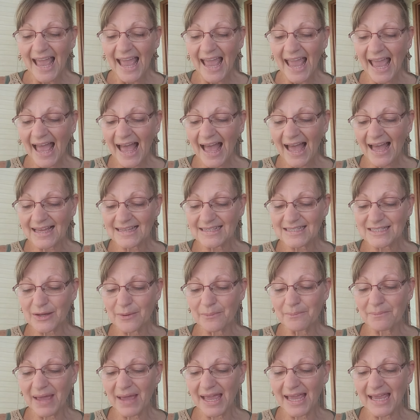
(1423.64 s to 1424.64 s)
and
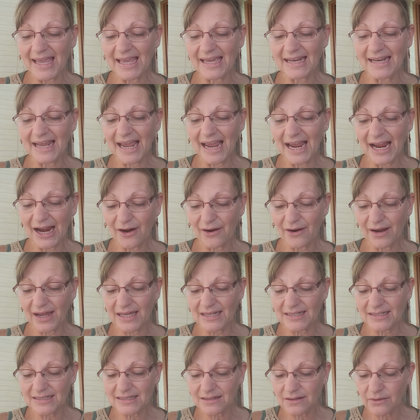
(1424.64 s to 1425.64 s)
may
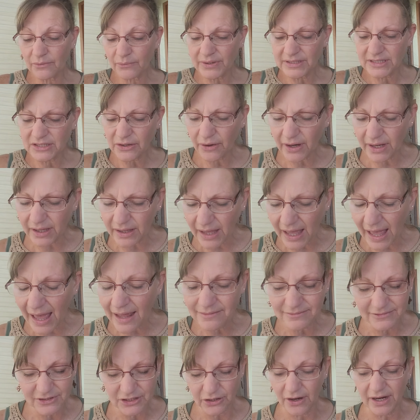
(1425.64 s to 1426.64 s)
inherit, sorry,
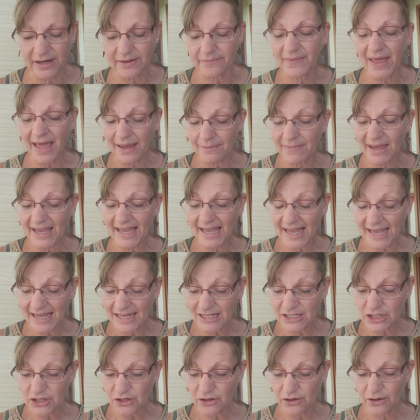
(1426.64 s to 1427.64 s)
sorry, and may
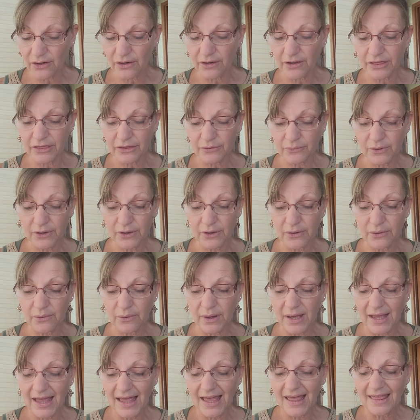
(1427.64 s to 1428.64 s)
enter
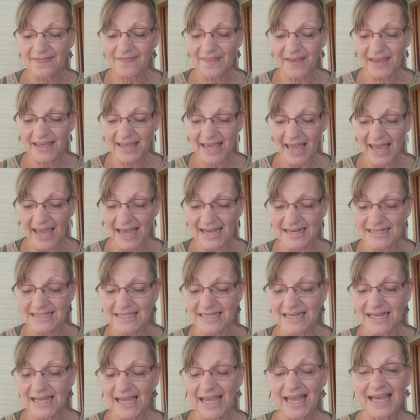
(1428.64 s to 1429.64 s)
through the
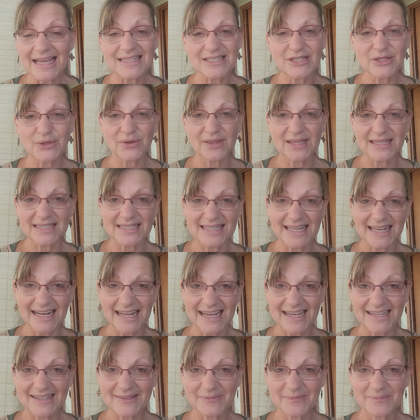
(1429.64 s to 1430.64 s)
gate into the
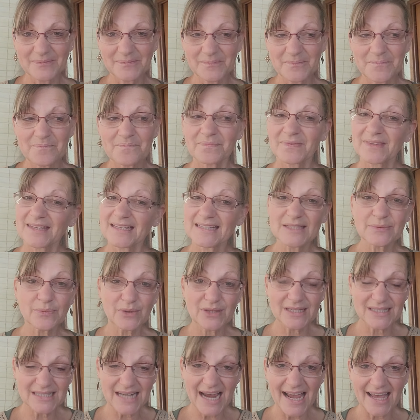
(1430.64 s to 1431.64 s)
city. That's
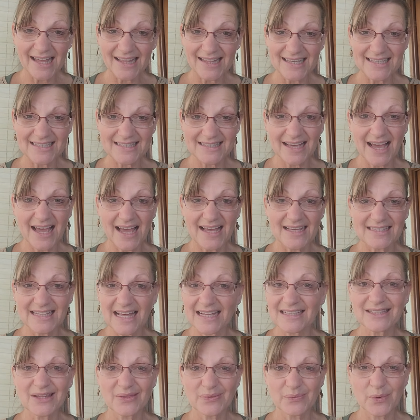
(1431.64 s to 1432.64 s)
where the dial is, guys.
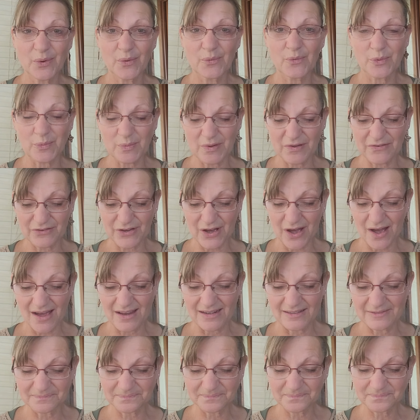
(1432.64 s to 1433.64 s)
That's the throne room of
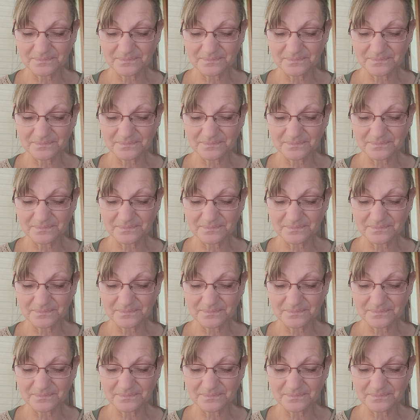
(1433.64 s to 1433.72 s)
God.